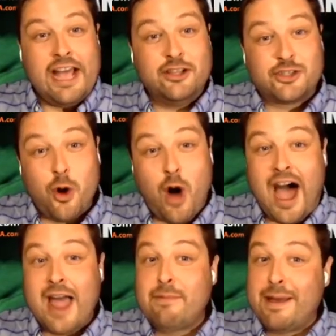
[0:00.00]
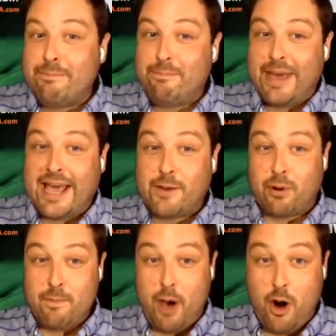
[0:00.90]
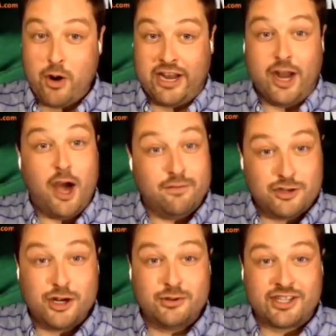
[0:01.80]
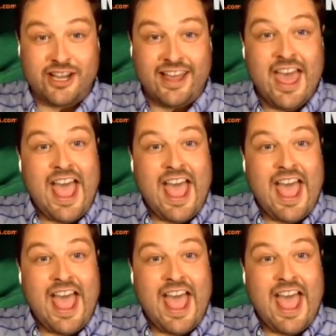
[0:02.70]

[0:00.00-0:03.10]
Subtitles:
And so I'm a big proponent of juicing.